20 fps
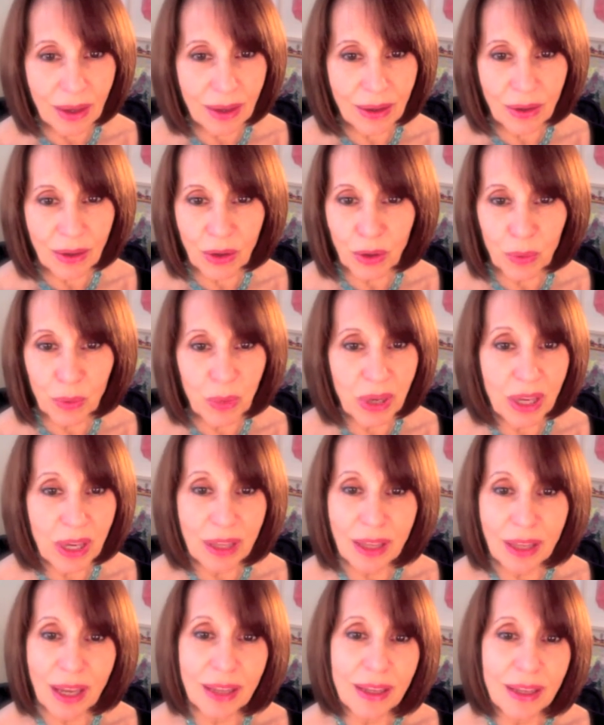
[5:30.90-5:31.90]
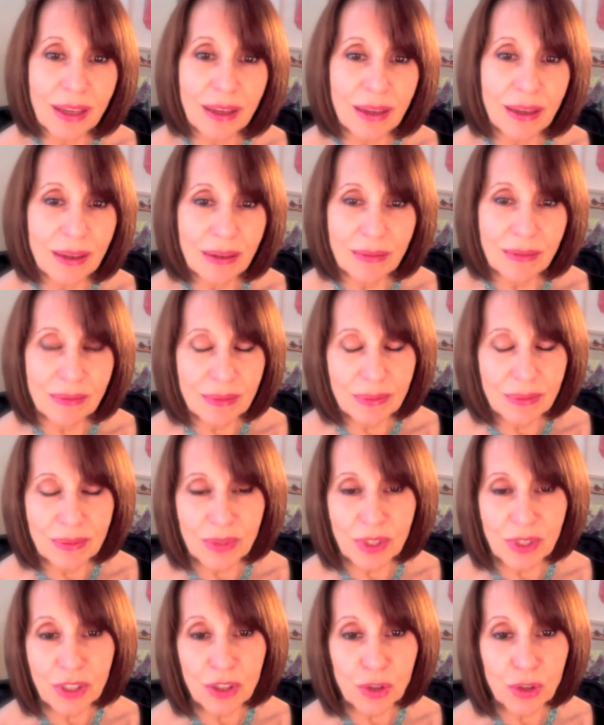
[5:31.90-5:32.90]
could be in any
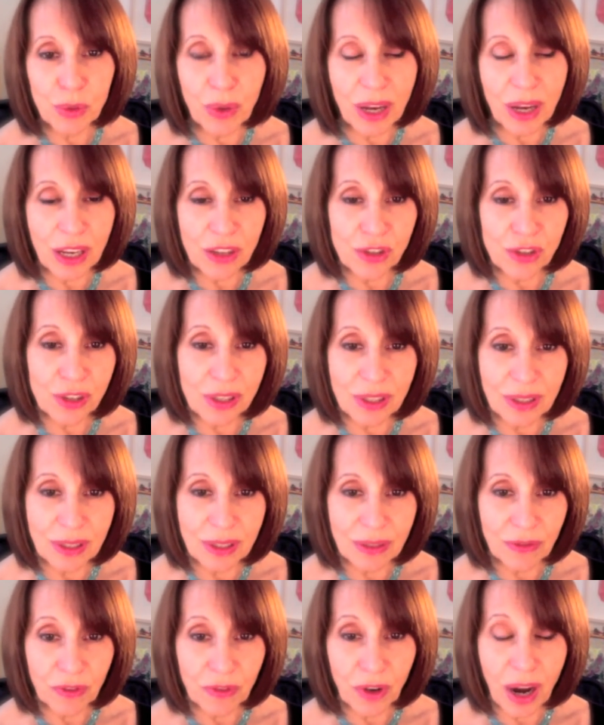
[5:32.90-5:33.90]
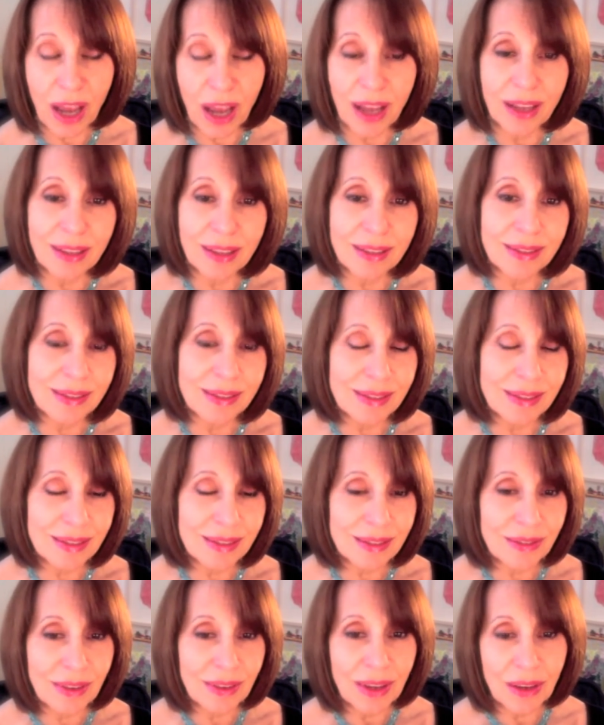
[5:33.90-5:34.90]
situation, friends,